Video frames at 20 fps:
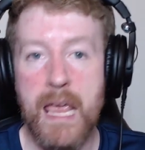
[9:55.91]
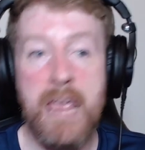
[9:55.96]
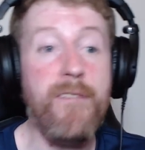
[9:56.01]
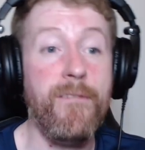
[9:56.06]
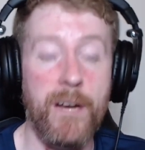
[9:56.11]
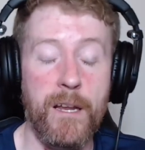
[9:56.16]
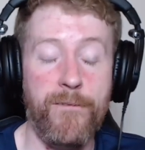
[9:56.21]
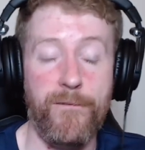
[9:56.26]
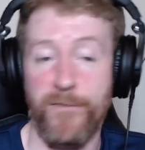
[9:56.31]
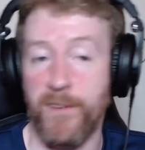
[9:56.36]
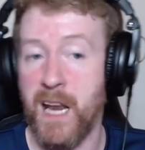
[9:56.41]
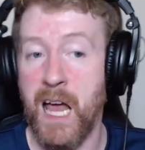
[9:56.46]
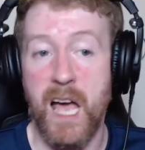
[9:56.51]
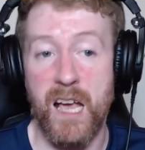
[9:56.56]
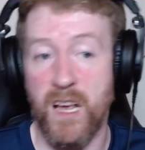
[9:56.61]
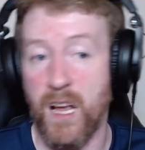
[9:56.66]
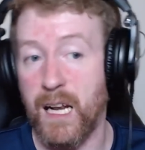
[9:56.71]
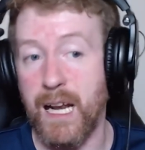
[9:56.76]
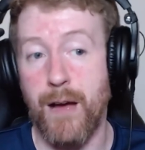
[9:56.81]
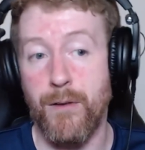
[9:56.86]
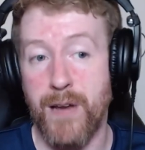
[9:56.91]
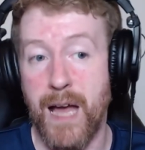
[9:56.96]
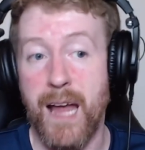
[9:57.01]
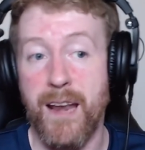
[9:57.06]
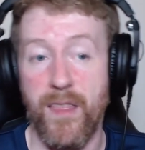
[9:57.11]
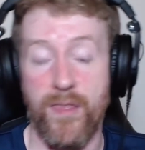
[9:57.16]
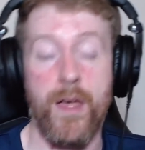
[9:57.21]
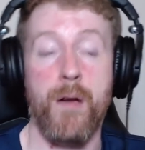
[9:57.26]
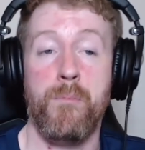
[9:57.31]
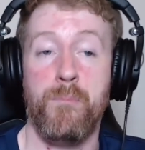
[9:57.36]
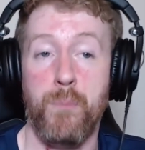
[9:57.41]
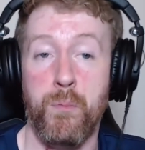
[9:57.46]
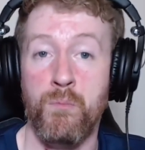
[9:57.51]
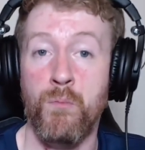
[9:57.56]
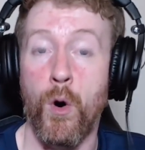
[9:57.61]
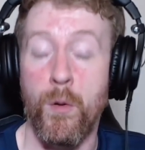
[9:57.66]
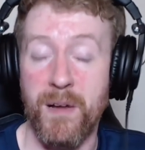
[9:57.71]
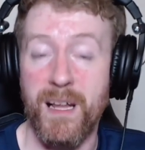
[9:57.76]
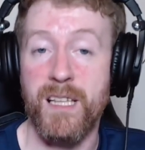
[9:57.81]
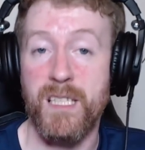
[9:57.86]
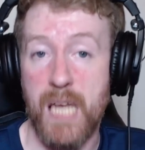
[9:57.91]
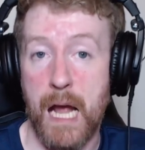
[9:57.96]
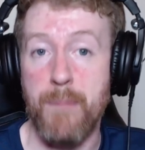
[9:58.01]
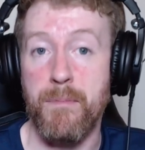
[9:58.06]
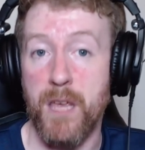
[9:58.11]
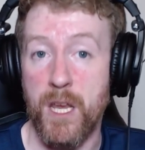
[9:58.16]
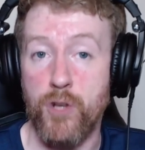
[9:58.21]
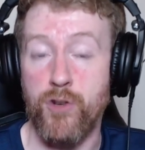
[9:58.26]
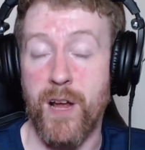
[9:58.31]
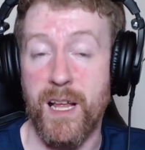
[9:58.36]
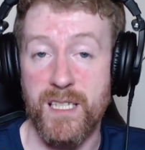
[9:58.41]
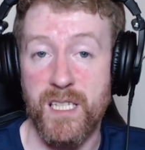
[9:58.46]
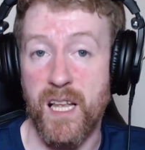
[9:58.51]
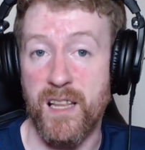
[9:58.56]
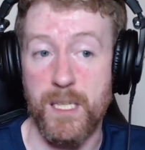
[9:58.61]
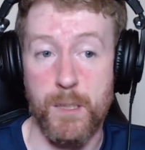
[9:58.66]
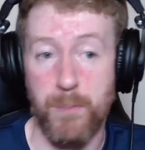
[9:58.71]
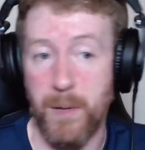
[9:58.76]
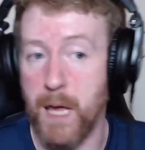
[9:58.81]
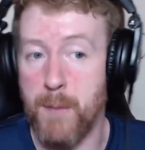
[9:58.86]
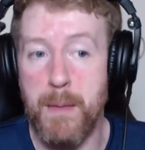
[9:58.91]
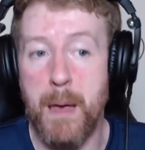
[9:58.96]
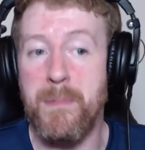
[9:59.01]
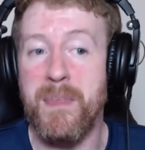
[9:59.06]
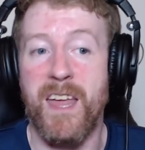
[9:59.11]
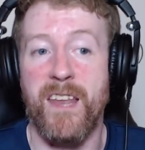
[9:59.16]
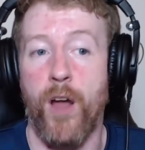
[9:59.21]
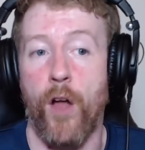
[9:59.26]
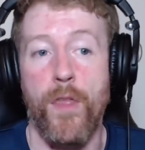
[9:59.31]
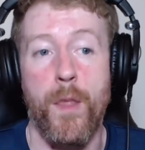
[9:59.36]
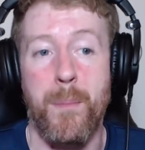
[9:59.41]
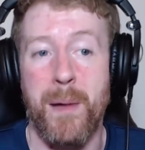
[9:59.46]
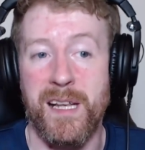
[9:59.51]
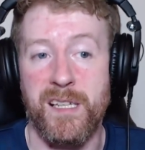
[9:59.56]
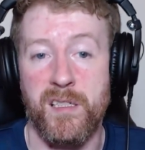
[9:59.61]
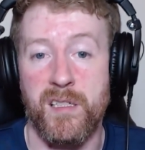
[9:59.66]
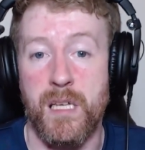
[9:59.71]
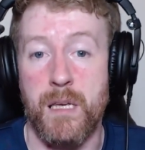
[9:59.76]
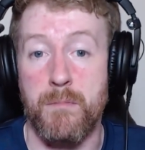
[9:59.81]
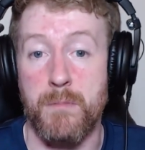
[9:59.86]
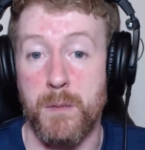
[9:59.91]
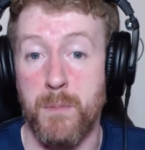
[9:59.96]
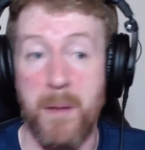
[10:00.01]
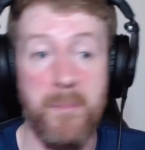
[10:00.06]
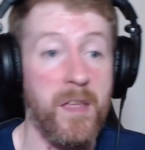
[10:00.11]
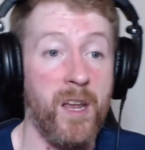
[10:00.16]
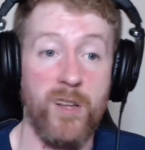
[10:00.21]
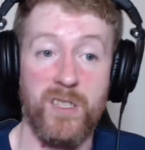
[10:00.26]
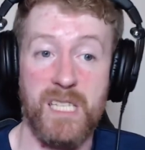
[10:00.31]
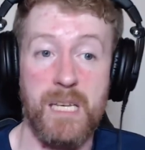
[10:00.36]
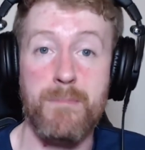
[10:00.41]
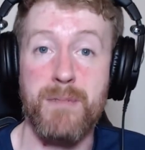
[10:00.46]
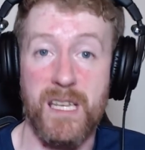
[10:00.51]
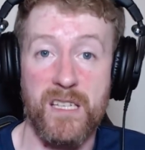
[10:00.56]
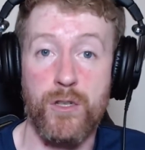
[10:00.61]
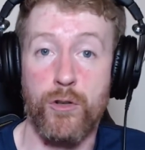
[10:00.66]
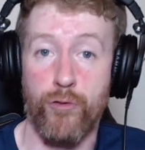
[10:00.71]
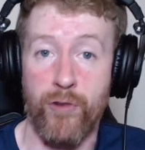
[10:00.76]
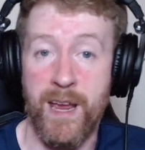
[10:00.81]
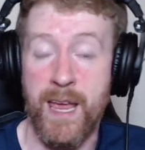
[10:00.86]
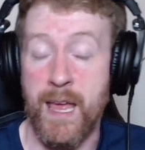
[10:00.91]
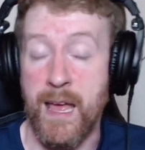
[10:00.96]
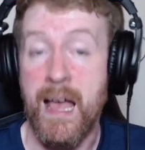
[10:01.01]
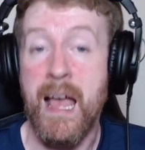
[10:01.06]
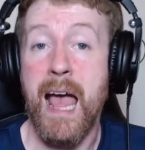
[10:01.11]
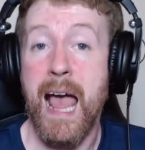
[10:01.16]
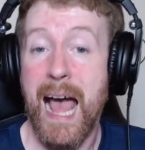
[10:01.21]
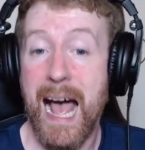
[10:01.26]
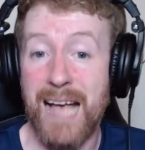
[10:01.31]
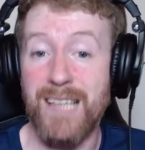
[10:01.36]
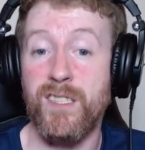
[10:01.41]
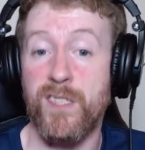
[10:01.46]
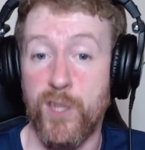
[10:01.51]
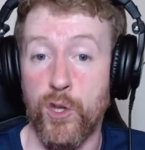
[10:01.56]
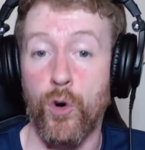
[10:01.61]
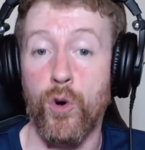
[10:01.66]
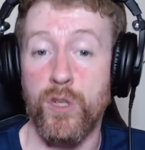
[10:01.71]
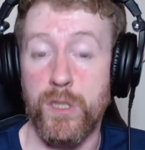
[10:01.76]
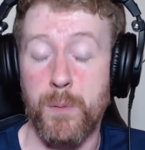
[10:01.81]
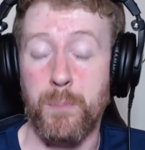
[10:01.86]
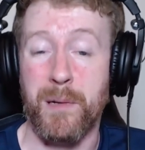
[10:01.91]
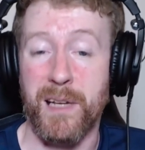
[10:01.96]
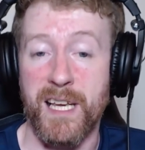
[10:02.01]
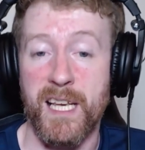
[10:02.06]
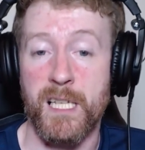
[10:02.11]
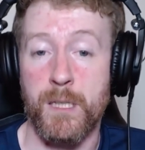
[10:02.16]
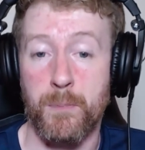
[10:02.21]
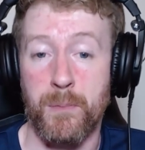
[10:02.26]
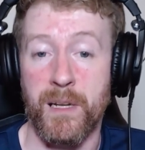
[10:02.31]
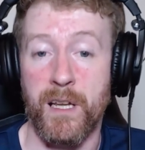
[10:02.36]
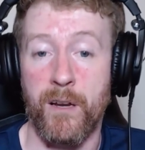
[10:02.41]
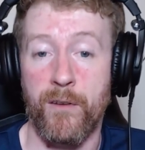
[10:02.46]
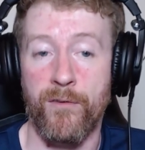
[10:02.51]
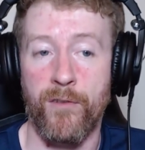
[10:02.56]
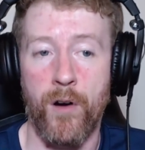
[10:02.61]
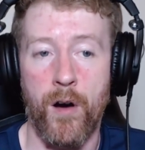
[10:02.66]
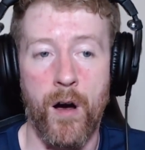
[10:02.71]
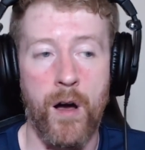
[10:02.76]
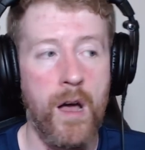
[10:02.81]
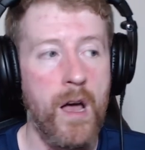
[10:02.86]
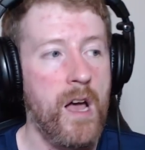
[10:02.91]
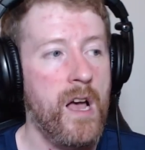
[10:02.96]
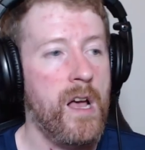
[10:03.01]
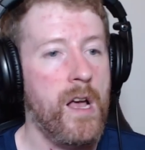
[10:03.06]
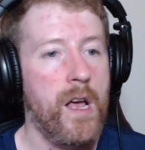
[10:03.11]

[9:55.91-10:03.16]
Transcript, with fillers: Even if Fnatic and cloud nine at the moment in time that you're trying to sign this player, maybe they're not the best teams. Maybe they're not teams as great as those players played for.